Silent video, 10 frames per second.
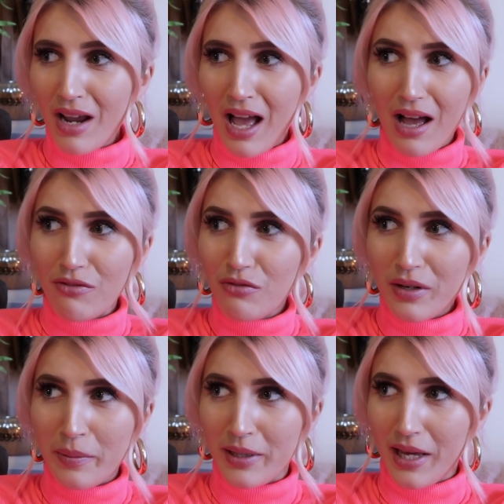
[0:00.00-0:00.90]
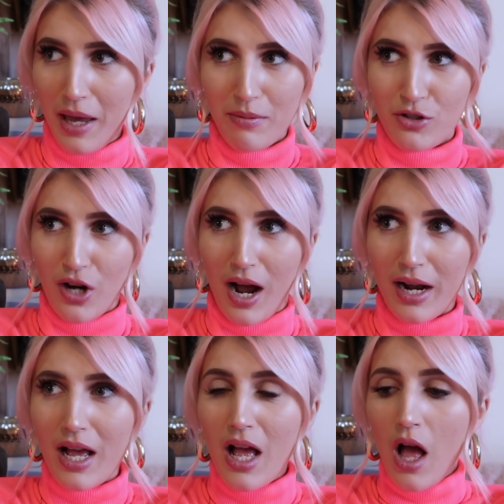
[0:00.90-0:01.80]
I haven't really been keeping
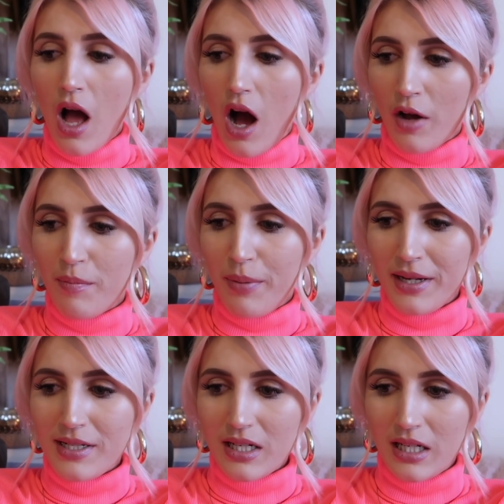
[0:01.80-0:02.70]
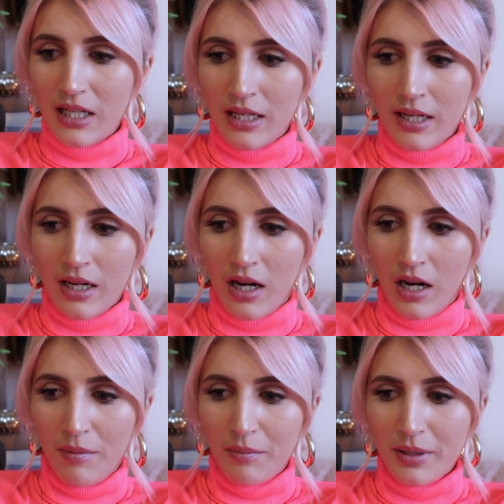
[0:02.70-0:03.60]
track. I've basically
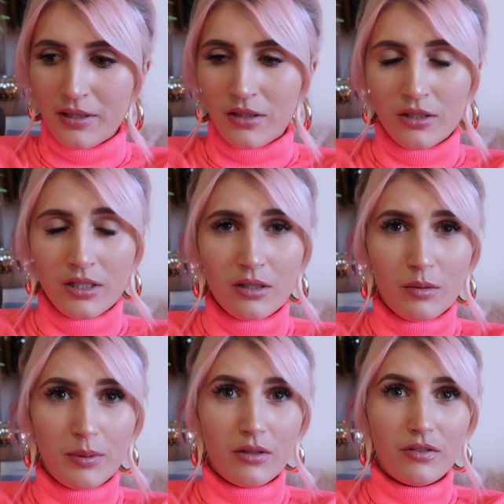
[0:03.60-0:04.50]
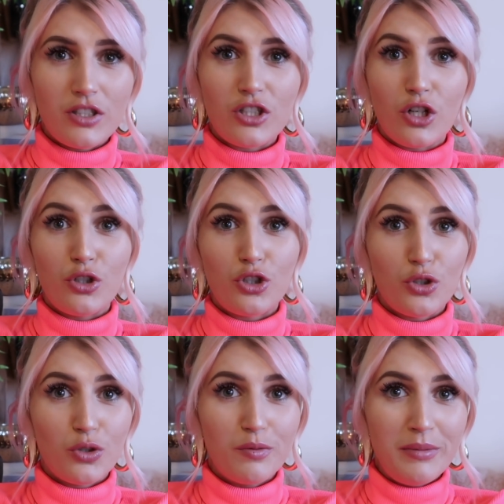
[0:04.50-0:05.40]
been on a little bit of a
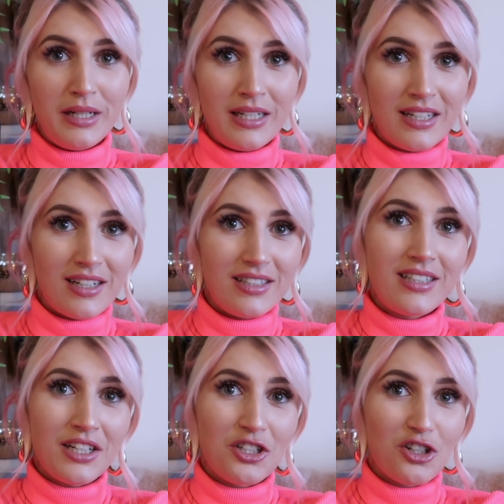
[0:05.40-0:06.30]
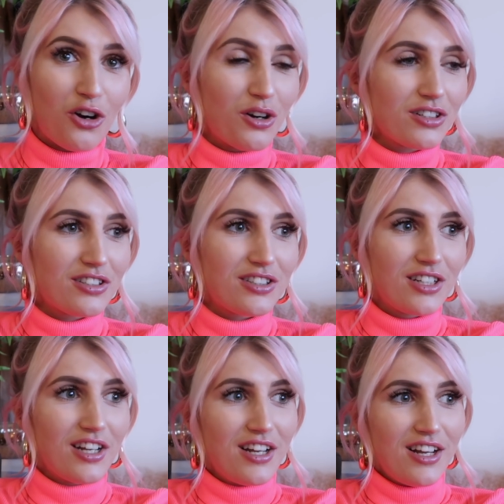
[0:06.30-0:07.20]
social media detox.
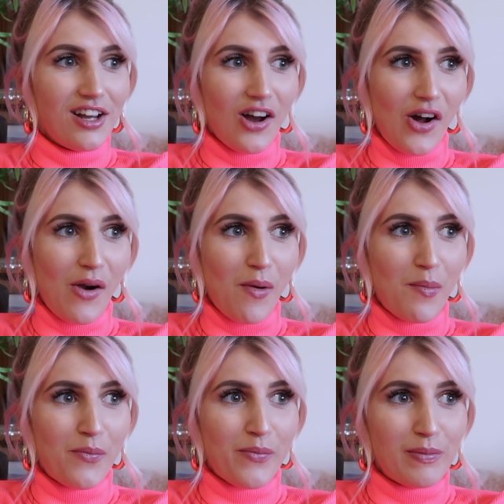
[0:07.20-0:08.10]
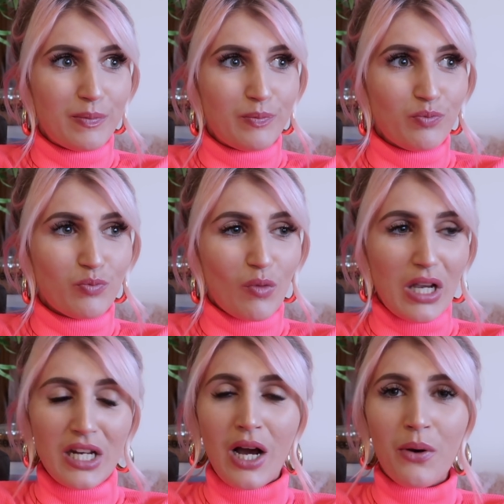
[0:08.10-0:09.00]
Now
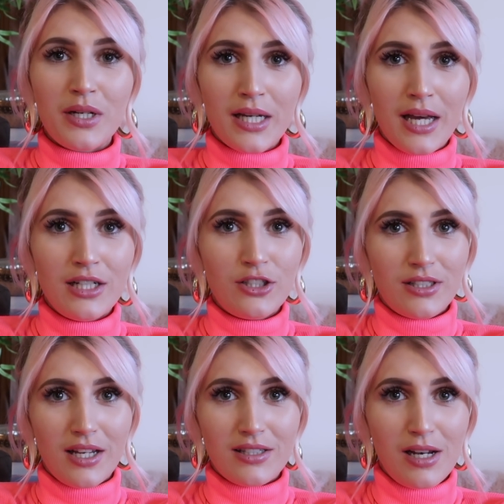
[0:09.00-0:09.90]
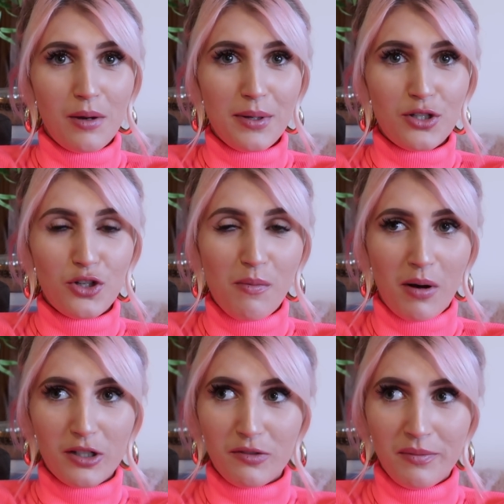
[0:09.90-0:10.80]
and again it just gets a little bit too
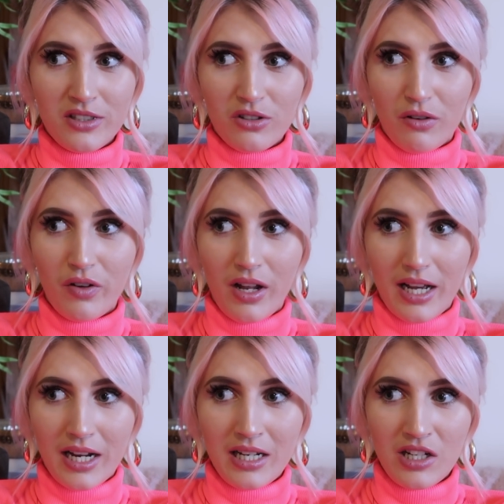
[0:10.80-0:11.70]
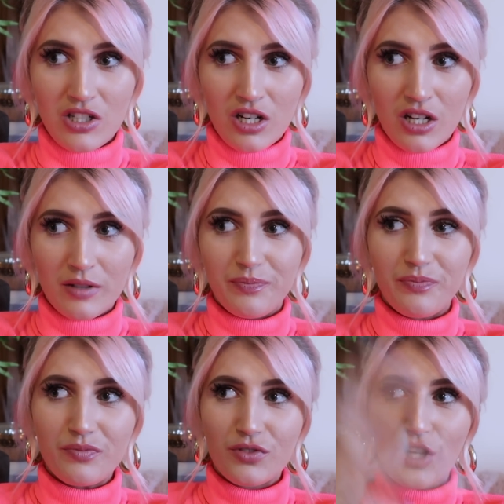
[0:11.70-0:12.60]
much for me, so I feel like I need to
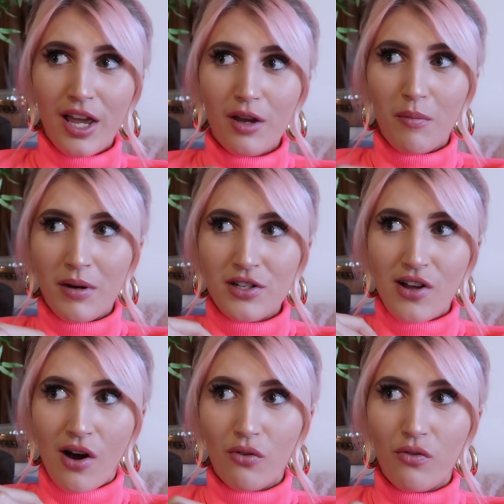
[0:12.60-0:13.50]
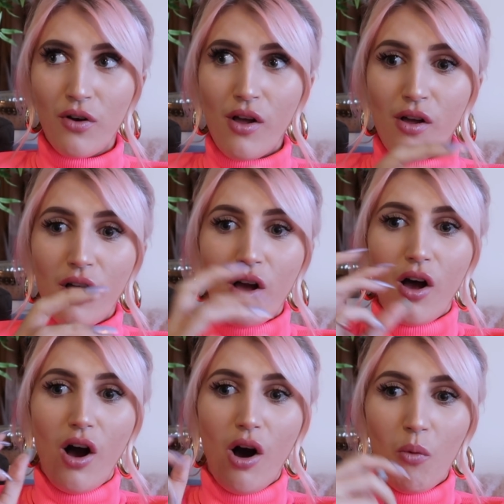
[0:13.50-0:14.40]
take myself
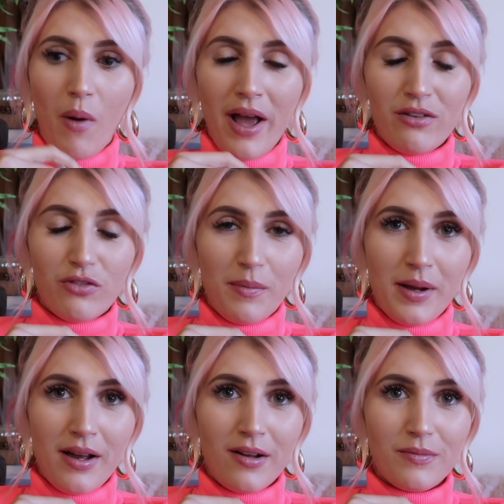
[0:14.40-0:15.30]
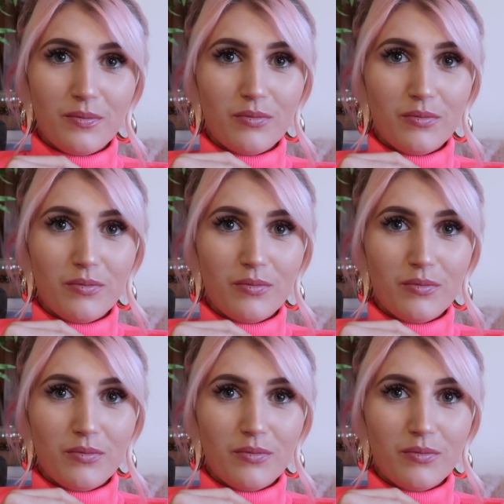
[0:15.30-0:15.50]
away from it,